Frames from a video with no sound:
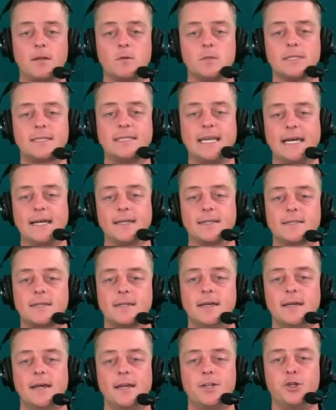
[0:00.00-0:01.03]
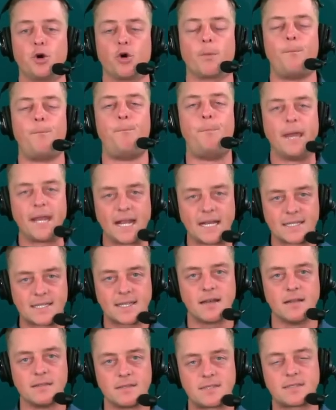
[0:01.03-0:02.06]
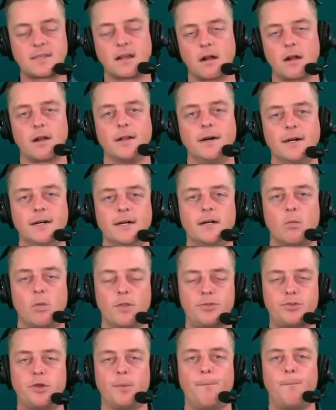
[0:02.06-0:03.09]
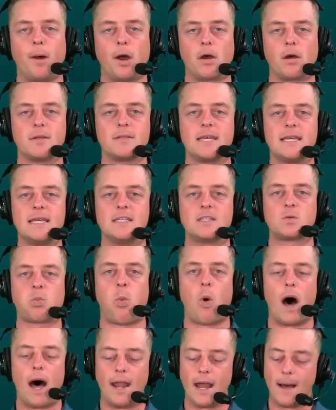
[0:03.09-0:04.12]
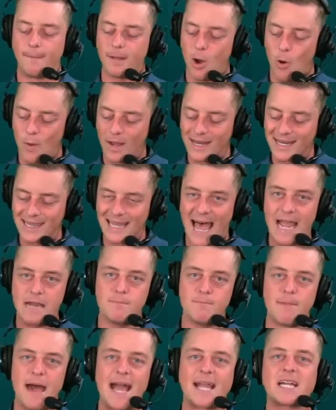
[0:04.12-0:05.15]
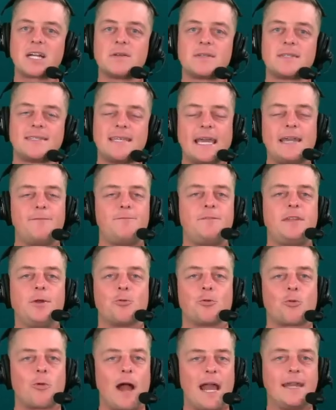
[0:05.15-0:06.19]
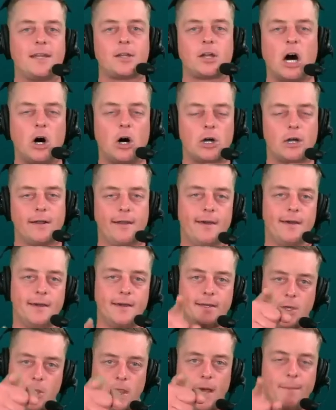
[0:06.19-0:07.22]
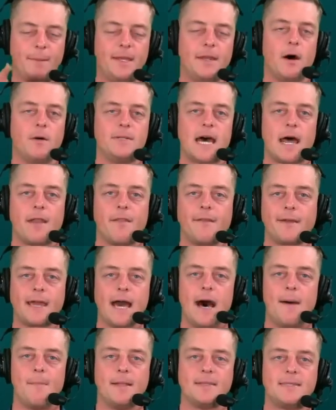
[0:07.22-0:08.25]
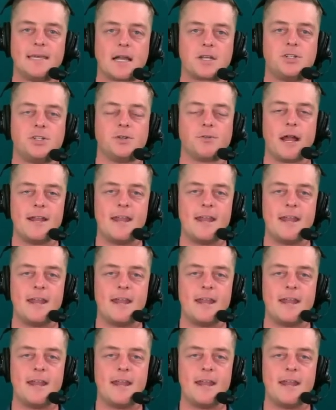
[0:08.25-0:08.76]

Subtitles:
with this. Your biggest concern with the Birds is what? I'm going linebacker, safety, right guard. You let me know down in the comment section right